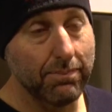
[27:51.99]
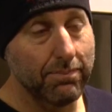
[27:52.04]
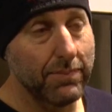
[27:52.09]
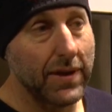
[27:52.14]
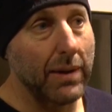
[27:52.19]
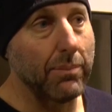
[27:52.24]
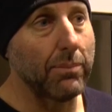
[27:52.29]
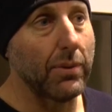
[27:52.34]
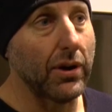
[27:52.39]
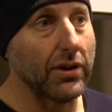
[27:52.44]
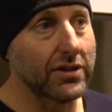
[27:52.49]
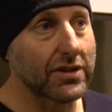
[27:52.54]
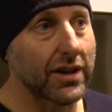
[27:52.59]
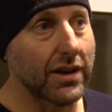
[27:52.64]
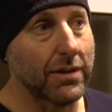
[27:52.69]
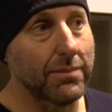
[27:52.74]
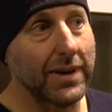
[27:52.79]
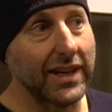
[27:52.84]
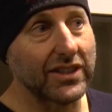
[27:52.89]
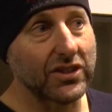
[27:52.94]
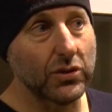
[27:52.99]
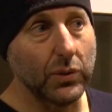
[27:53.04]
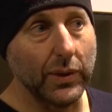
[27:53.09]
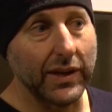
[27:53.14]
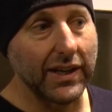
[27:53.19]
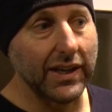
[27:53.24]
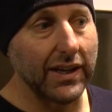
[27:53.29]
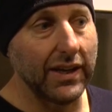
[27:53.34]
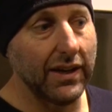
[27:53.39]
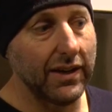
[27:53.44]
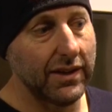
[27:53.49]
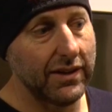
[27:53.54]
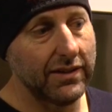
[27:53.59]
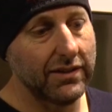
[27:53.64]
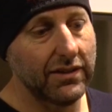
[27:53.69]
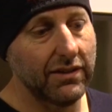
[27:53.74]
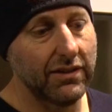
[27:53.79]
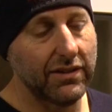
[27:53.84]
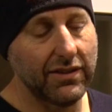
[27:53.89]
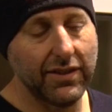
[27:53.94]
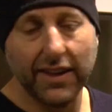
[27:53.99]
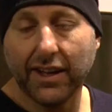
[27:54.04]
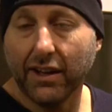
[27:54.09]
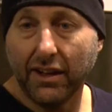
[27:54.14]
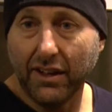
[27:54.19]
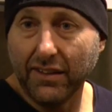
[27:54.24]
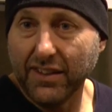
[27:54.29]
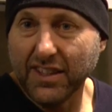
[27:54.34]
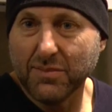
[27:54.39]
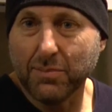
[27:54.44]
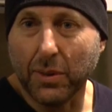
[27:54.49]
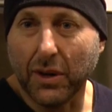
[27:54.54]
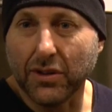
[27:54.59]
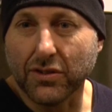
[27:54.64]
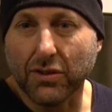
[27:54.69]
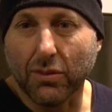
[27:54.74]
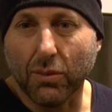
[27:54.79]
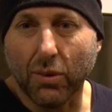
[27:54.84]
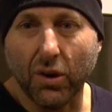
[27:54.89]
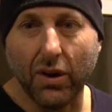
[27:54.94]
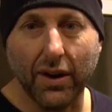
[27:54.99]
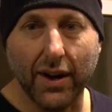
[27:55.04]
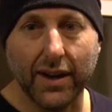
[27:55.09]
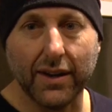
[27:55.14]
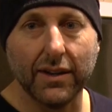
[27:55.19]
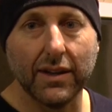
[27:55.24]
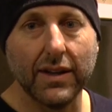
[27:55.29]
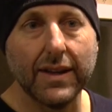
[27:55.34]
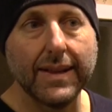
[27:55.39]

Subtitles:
that bow's going back 20 years, you used to think, oh, this bow's all right.